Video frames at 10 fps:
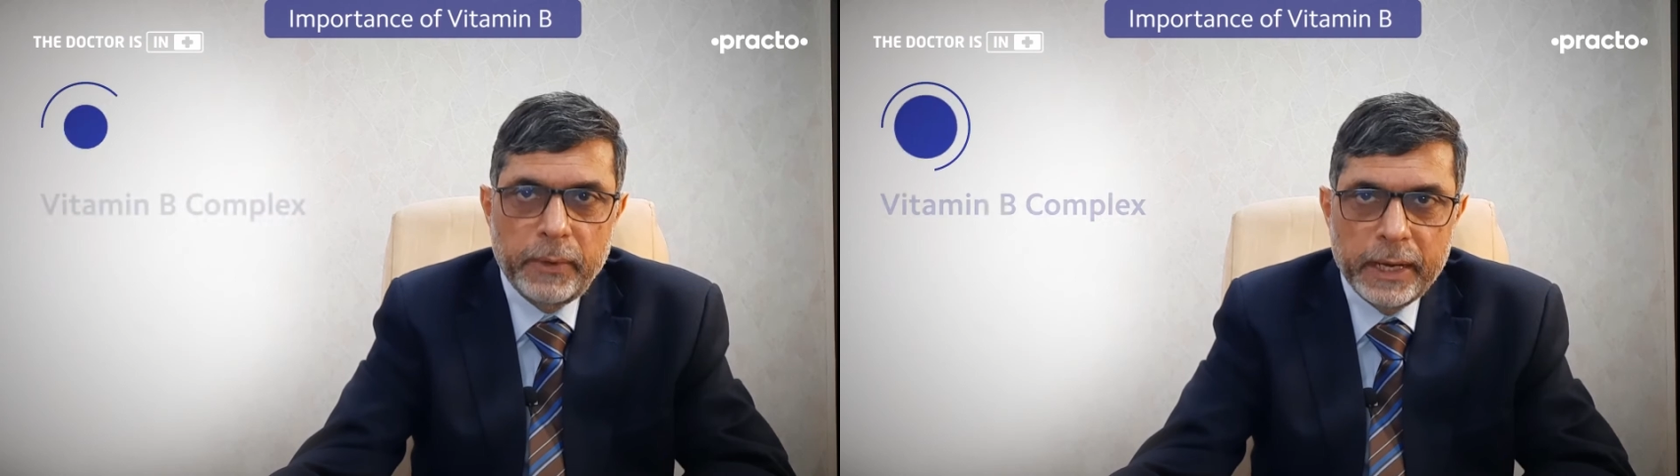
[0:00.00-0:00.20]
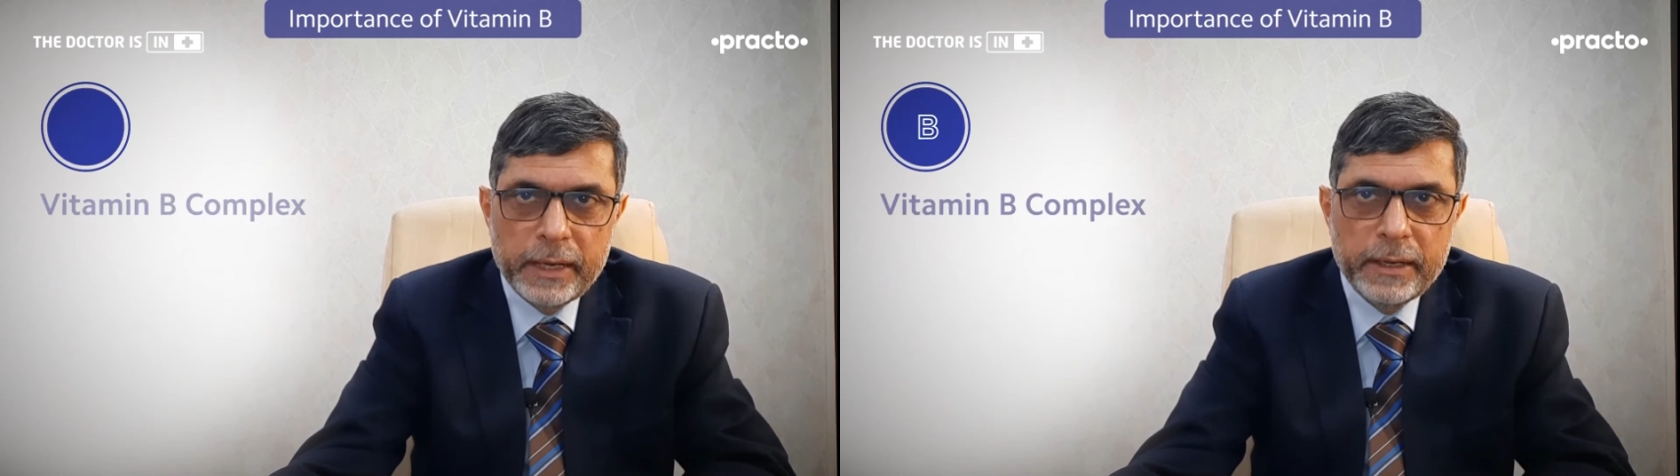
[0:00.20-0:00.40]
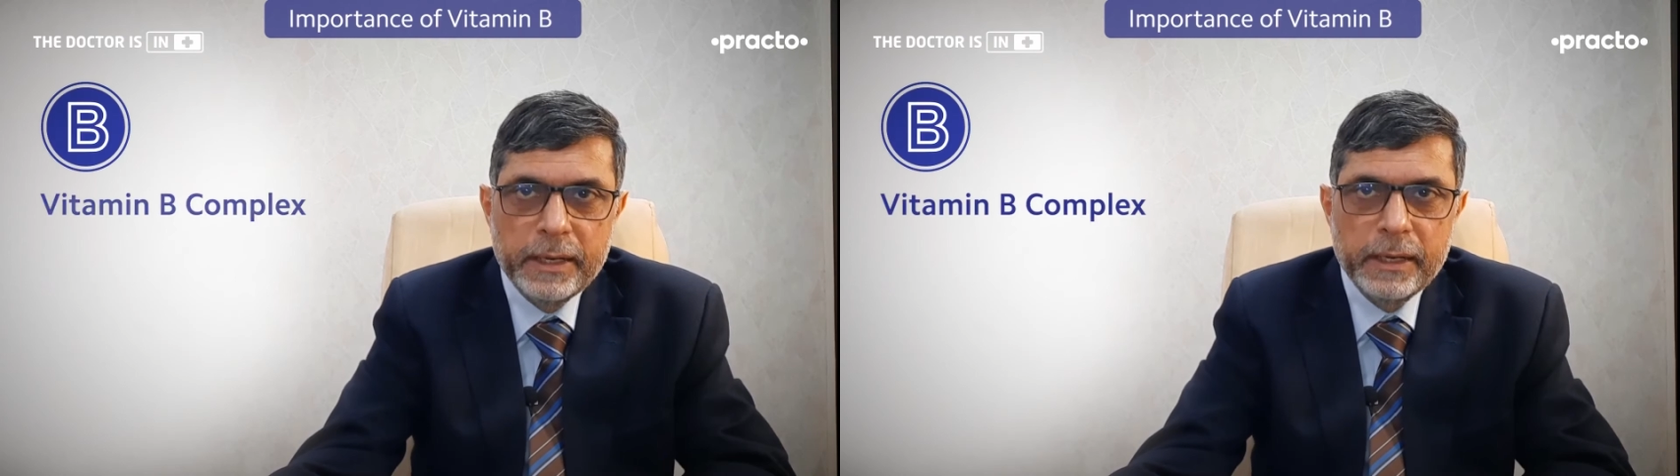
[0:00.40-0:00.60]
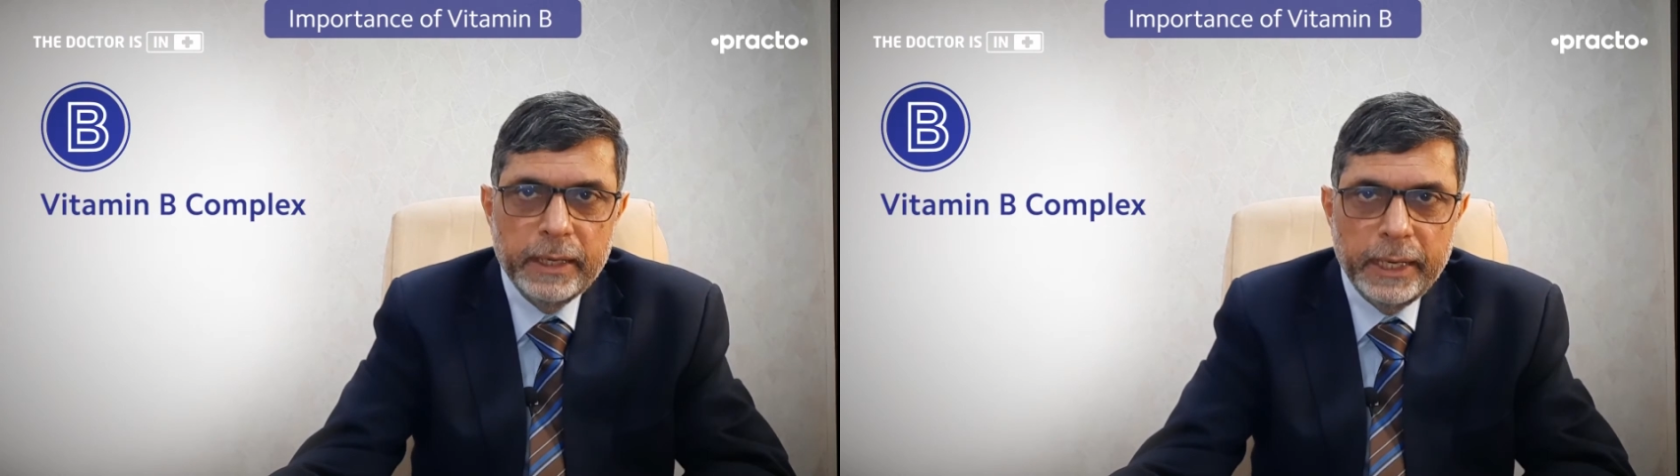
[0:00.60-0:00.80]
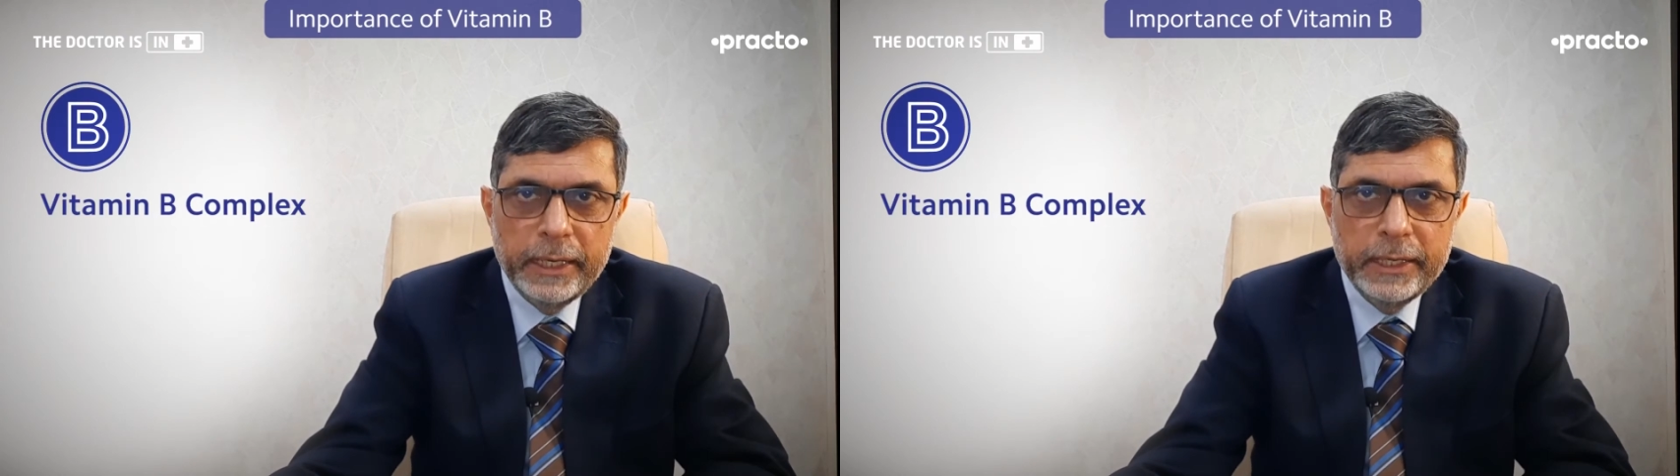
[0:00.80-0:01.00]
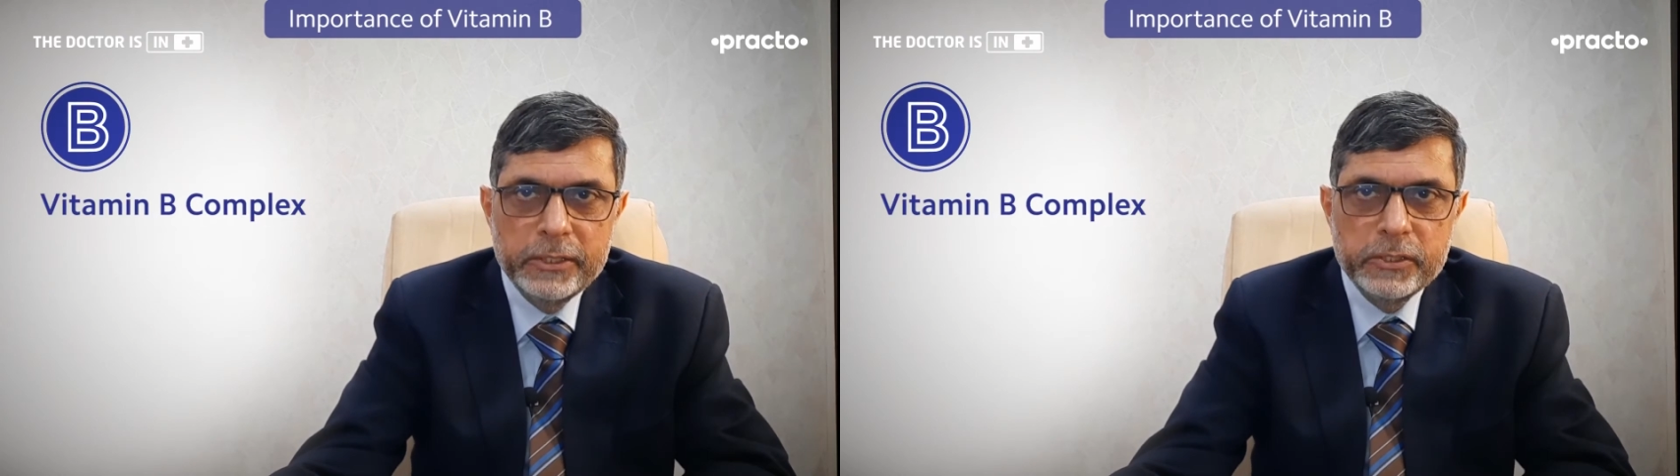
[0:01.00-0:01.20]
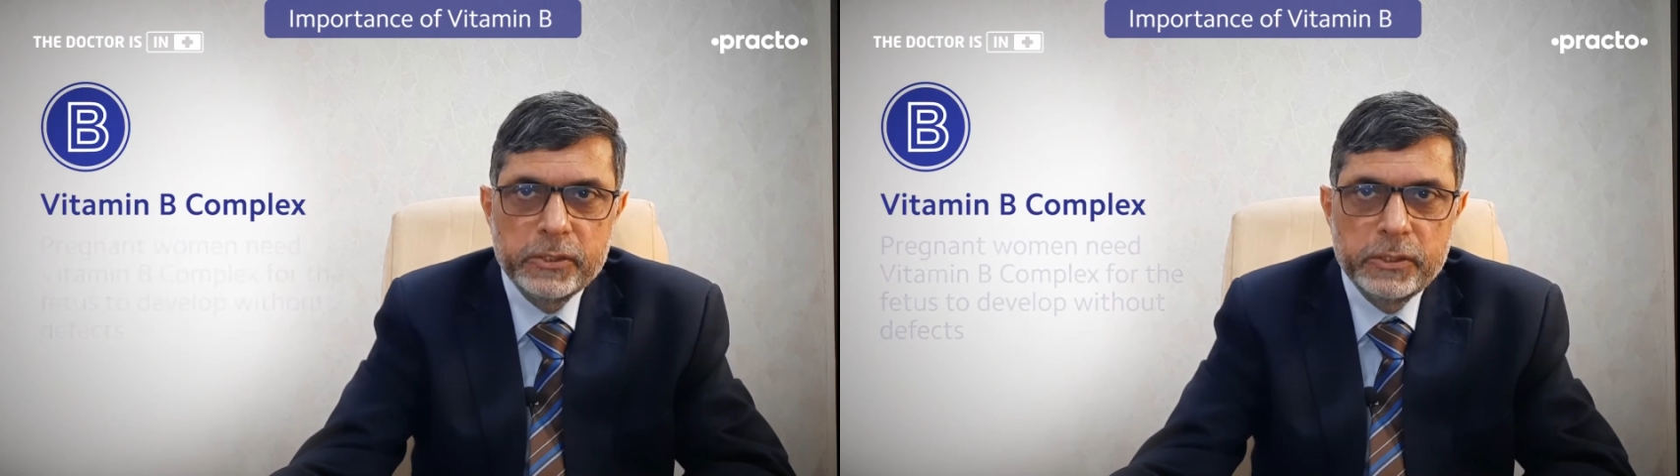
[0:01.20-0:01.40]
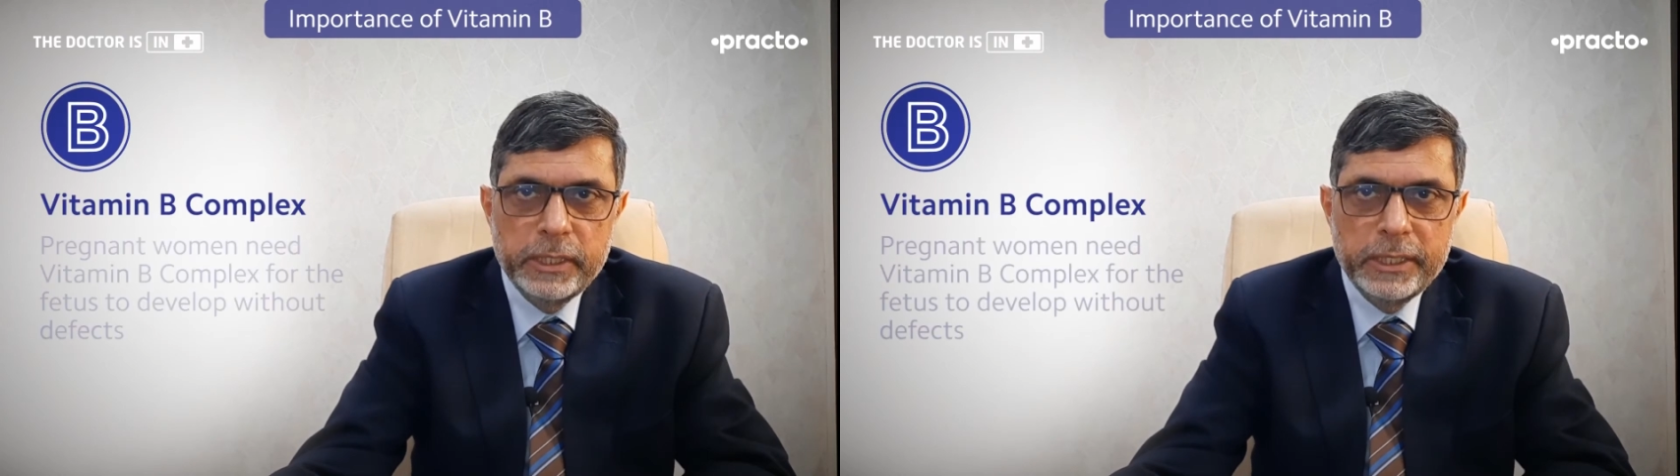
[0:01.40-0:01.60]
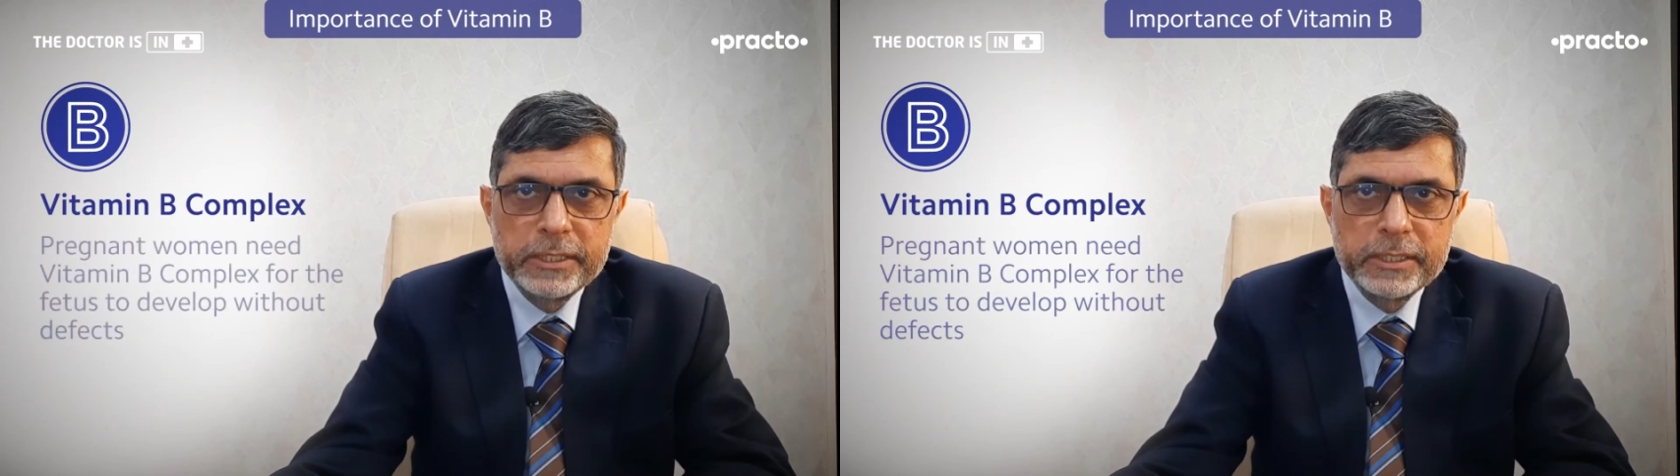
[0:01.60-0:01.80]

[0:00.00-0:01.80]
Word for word: pregnant ladies need